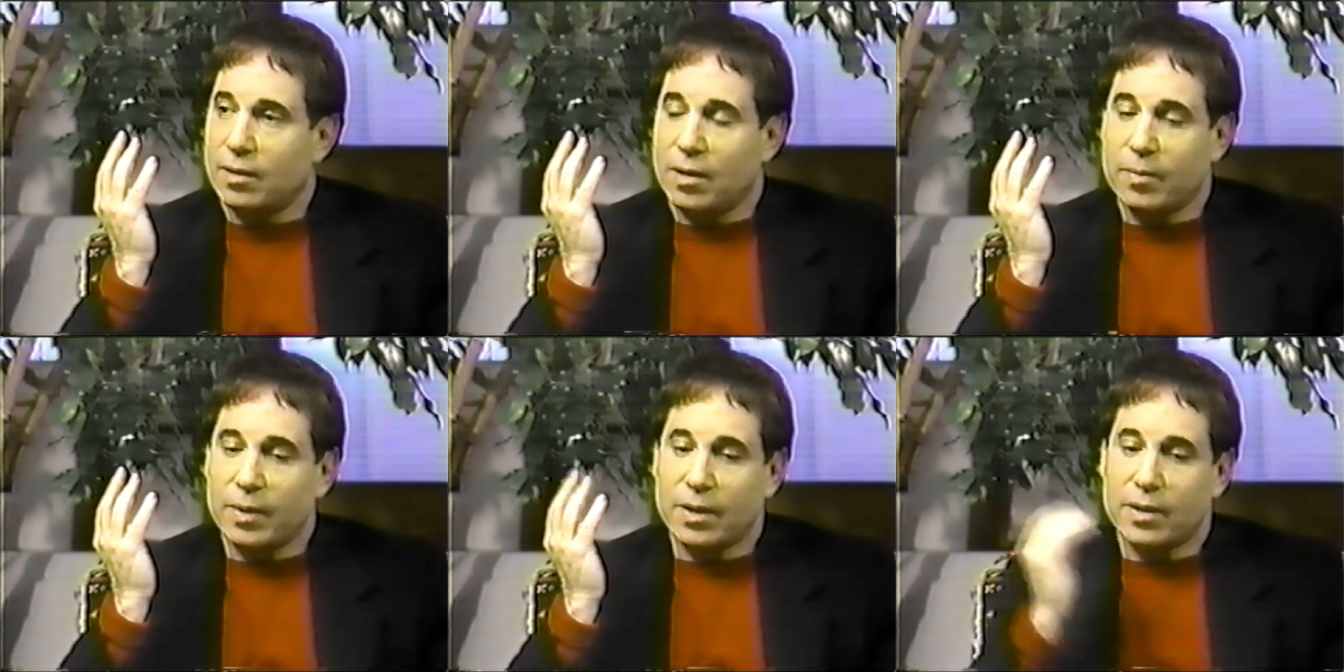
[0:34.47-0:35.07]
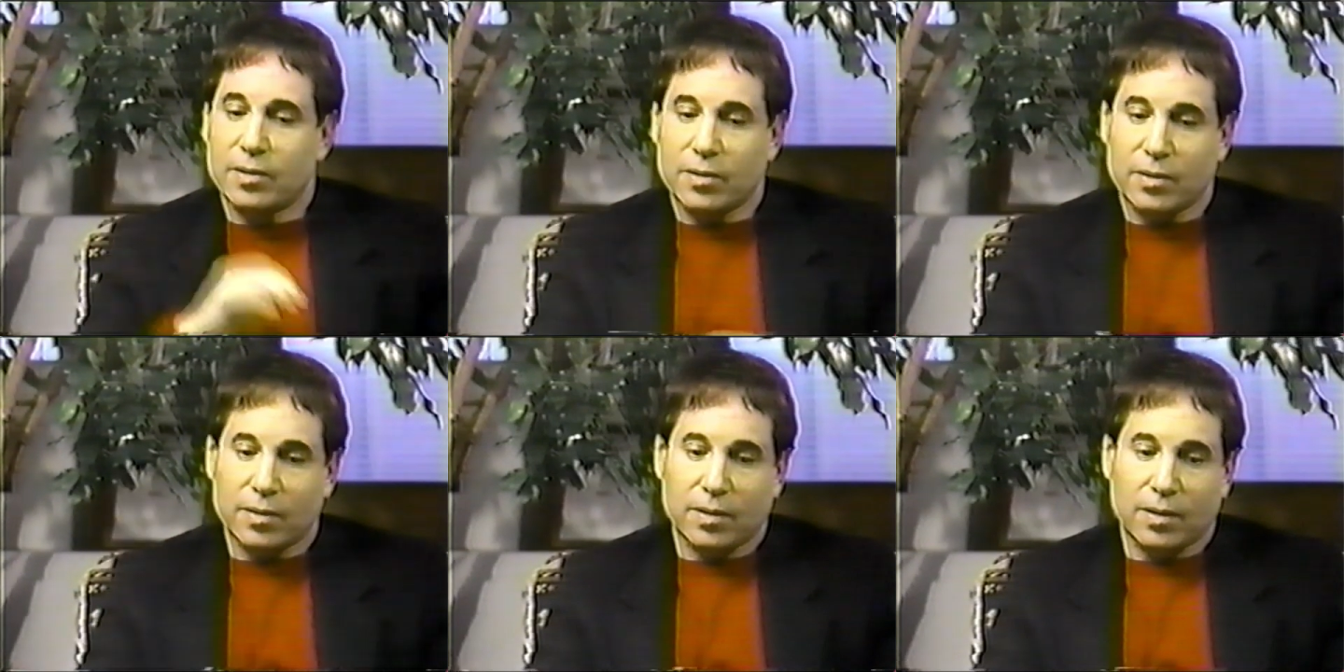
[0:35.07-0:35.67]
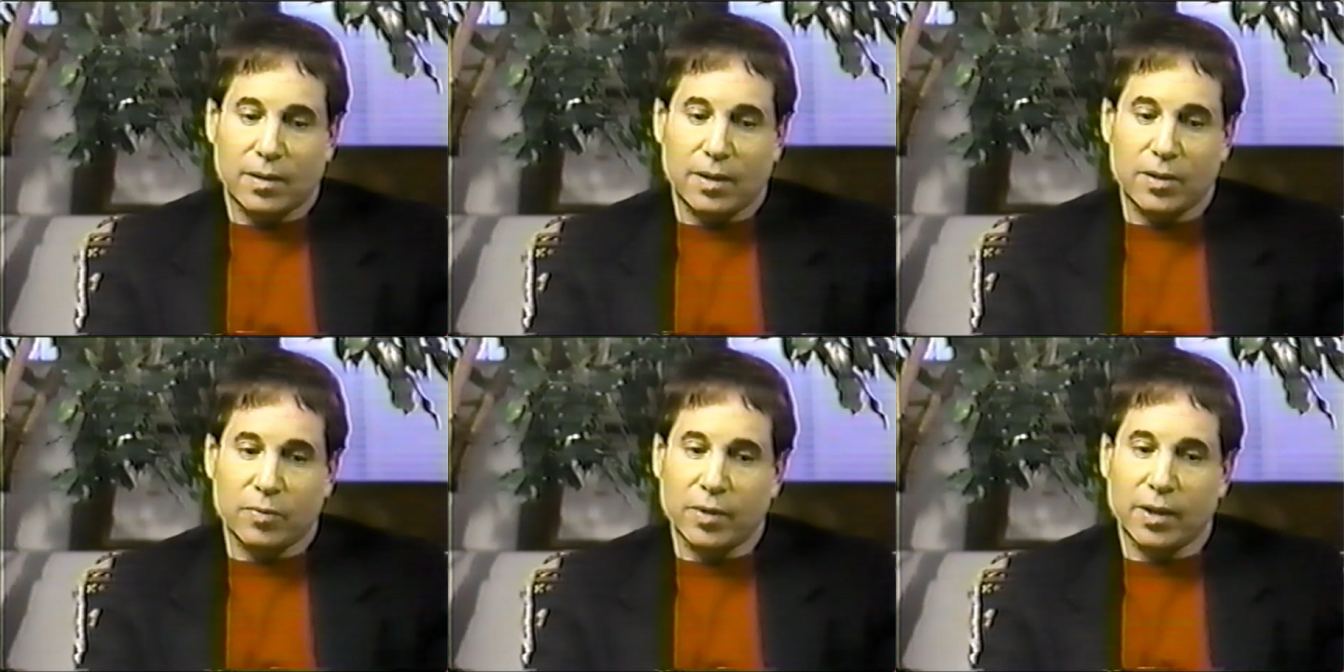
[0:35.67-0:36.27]
I mean, it's
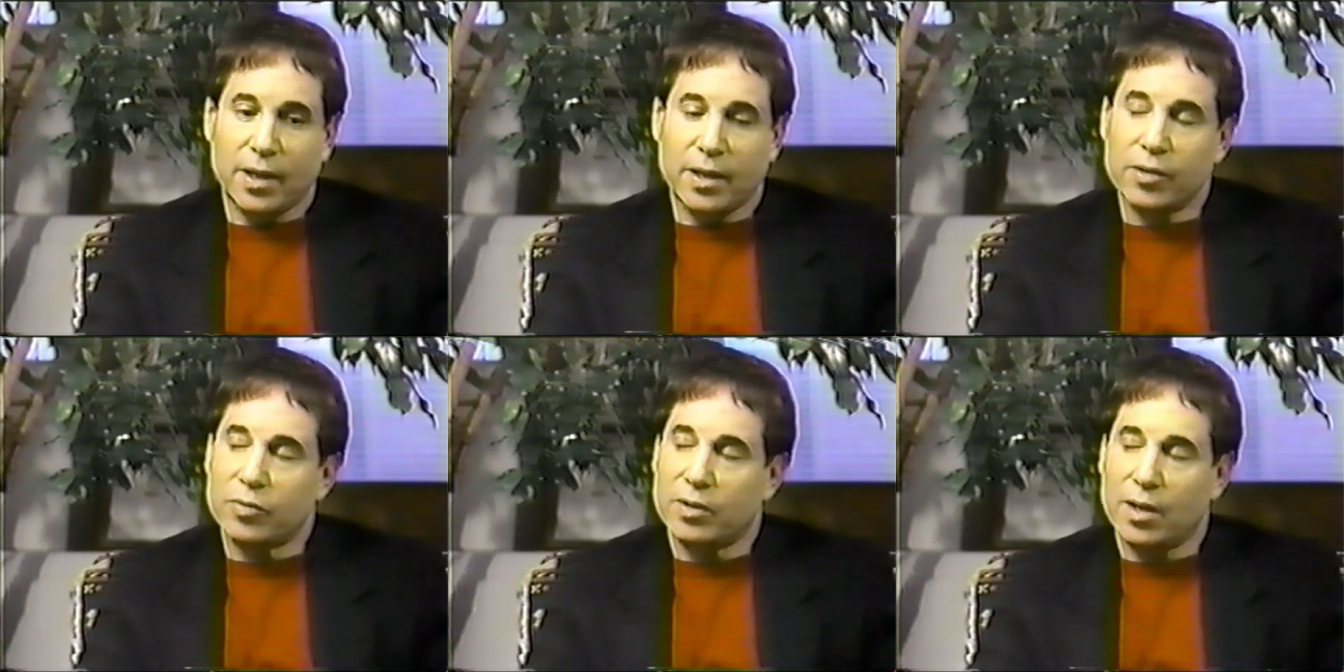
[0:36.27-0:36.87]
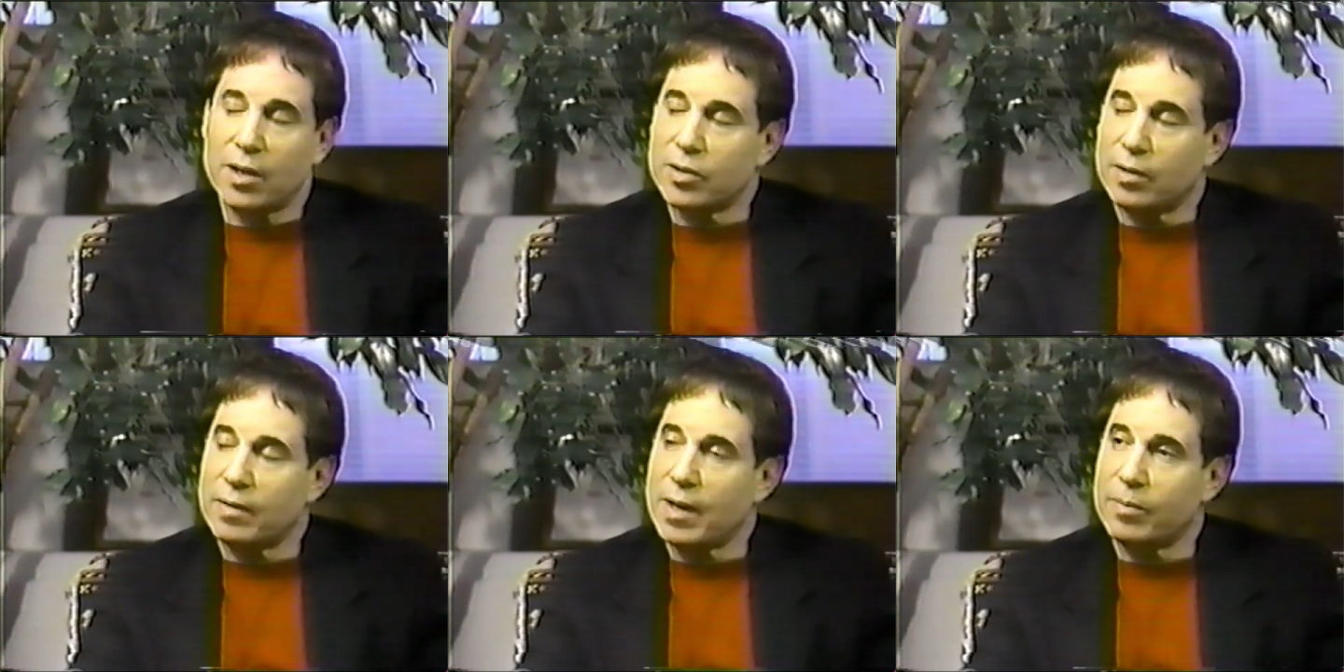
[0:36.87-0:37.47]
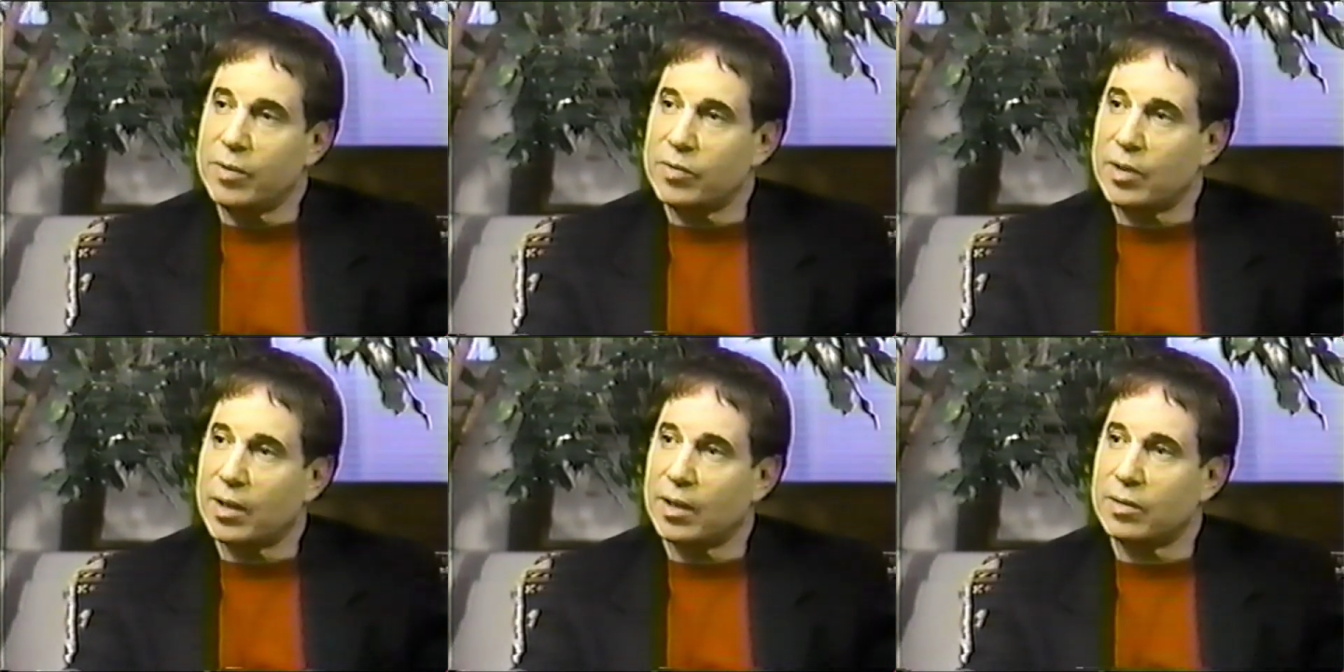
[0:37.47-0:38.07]
it's really an introduction of that
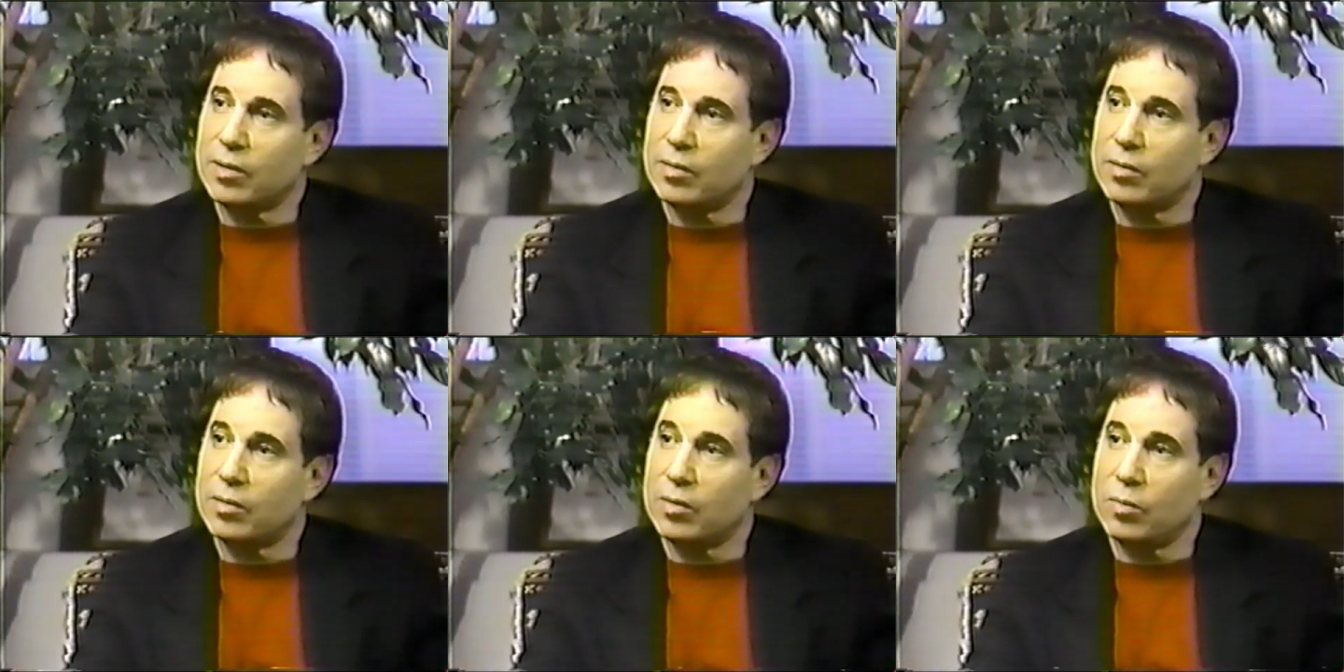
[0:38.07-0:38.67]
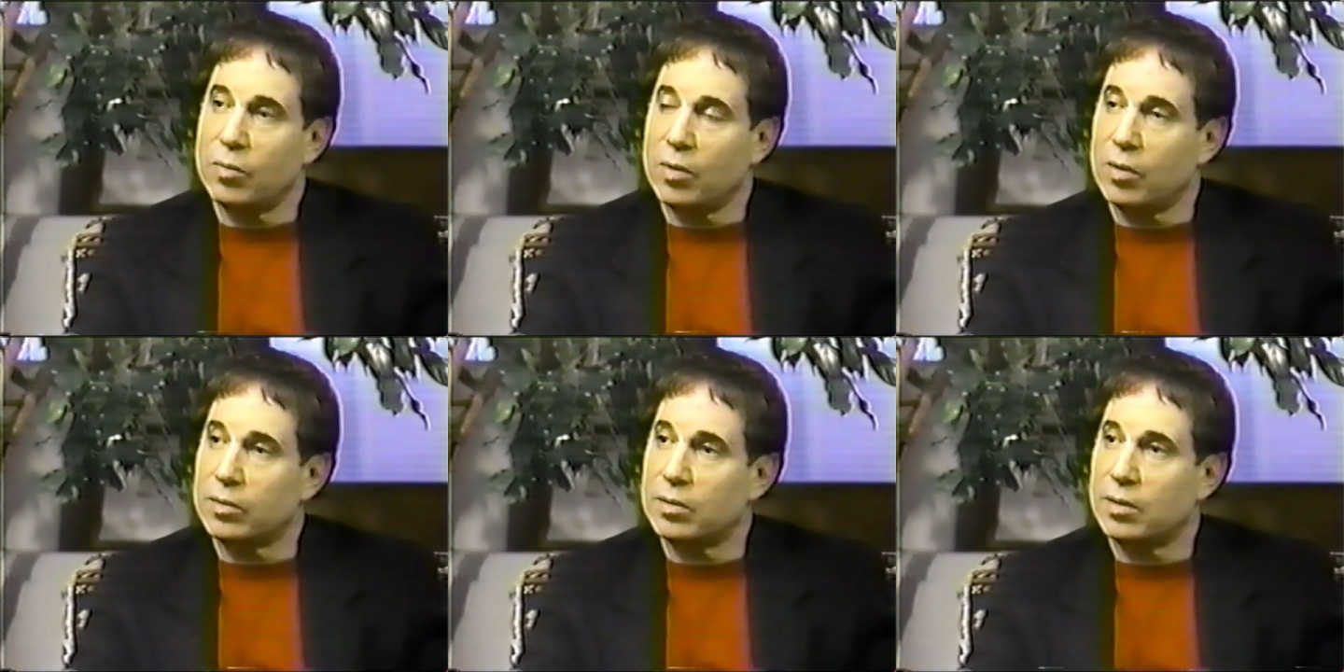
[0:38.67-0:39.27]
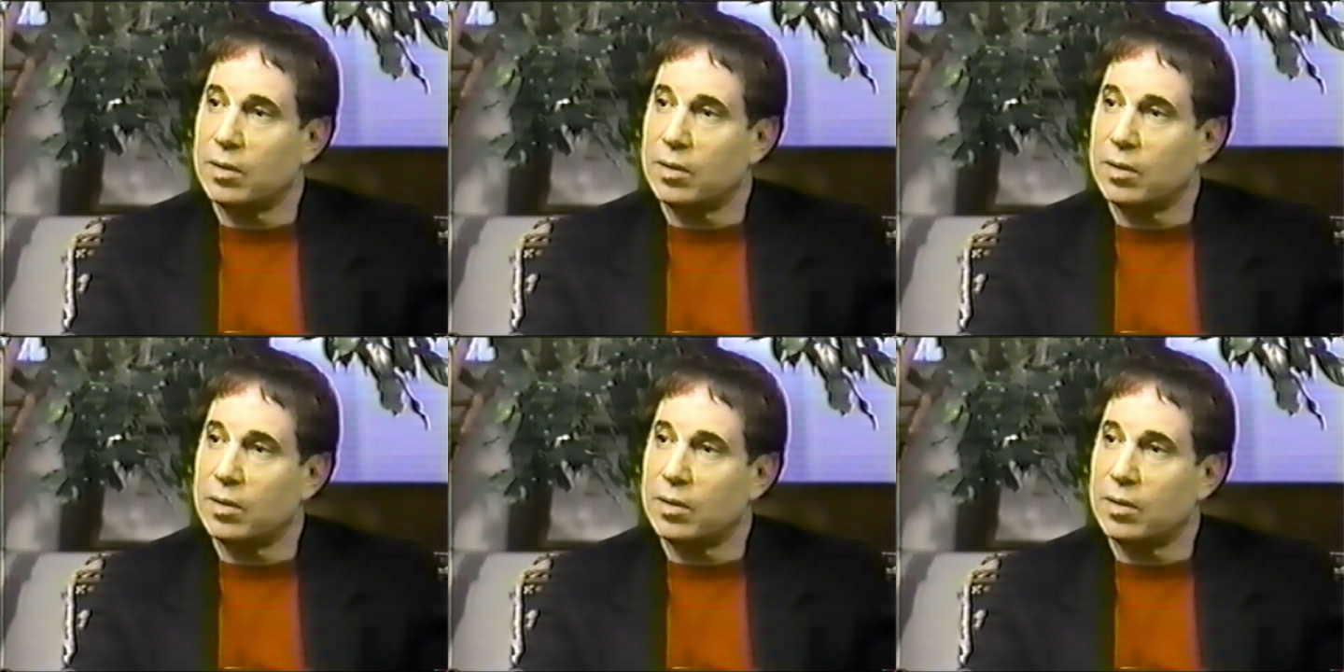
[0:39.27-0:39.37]
music into the world